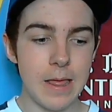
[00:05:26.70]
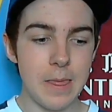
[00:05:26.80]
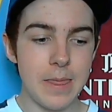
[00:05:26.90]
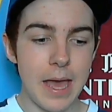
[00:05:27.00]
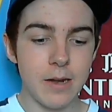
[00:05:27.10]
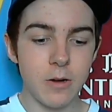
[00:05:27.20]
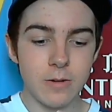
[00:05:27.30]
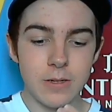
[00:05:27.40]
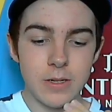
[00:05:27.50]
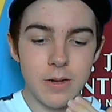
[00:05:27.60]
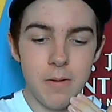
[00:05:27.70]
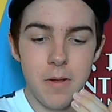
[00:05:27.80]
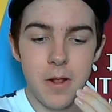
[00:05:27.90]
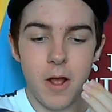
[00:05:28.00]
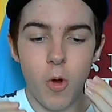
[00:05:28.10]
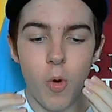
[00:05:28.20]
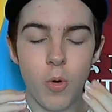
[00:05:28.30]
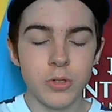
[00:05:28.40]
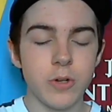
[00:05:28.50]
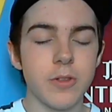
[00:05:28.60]
that are
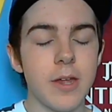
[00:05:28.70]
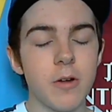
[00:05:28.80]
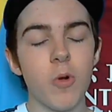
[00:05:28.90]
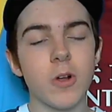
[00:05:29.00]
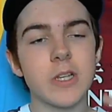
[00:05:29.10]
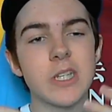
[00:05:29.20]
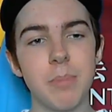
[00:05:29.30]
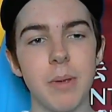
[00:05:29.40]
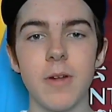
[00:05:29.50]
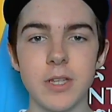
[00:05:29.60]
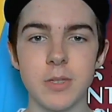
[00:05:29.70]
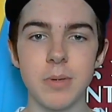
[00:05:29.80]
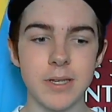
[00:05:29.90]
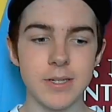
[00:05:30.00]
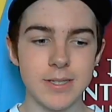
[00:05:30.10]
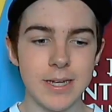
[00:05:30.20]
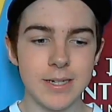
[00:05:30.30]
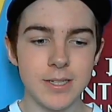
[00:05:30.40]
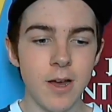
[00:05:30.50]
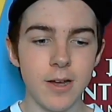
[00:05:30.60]
older, that are more experienced, because
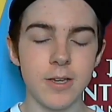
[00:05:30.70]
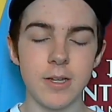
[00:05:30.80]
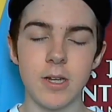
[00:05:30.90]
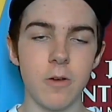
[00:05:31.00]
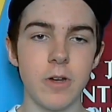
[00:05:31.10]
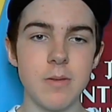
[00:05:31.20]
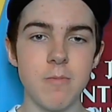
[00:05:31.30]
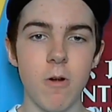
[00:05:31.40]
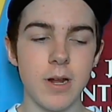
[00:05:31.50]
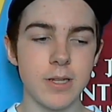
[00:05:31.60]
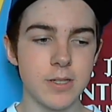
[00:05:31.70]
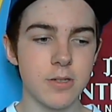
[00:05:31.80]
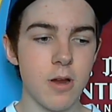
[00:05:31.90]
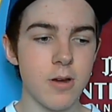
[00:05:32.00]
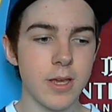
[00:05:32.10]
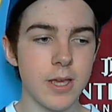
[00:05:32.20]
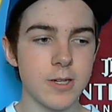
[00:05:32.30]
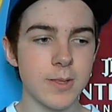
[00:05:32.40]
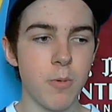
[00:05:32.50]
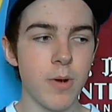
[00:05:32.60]
it's not good enough anymore. It's starting to get
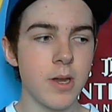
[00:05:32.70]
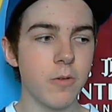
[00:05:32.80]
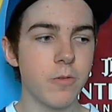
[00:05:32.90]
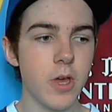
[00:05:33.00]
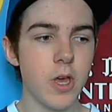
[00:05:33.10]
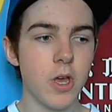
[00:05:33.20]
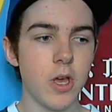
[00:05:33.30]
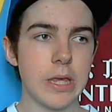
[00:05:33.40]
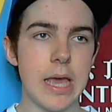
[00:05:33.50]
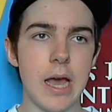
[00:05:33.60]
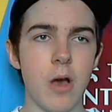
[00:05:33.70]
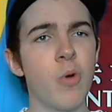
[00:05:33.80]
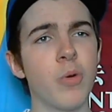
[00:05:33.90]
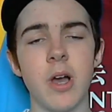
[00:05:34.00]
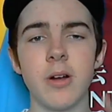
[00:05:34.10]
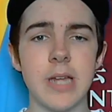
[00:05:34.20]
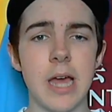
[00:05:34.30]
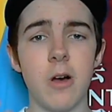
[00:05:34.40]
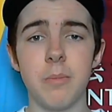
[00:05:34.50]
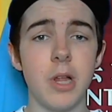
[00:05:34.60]
to the point of, yeah, oh, young
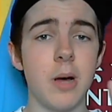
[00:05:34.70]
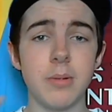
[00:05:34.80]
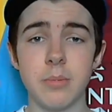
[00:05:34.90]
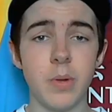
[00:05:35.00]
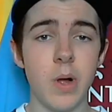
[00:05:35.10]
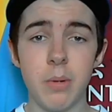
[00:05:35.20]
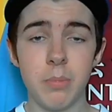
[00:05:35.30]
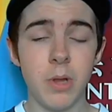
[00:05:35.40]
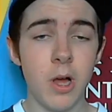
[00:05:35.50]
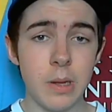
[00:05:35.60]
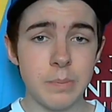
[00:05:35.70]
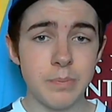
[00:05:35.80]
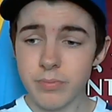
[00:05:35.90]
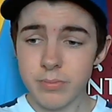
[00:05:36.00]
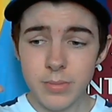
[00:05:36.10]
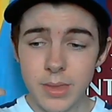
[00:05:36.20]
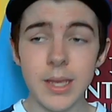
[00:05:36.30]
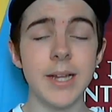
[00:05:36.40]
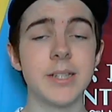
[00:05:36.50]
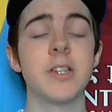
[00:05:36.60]
talent, blah, blah, blah, blah, blah.
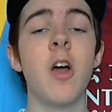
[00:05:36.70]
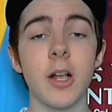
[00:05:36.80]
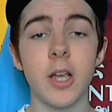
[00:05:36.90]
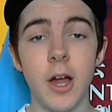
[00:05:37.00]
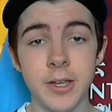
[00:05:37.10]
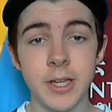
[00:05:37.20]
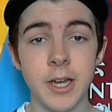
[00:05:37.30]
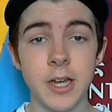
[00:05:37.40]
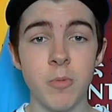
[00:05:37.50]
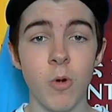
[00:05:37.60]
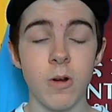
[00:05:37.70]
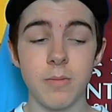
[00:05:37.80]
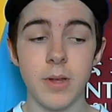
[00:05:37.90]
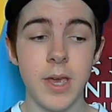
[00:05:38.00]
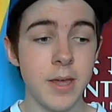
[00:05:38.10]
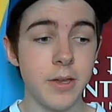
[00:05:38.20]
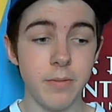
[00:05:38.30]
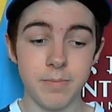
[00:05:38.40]
It's not cutting it anymore. And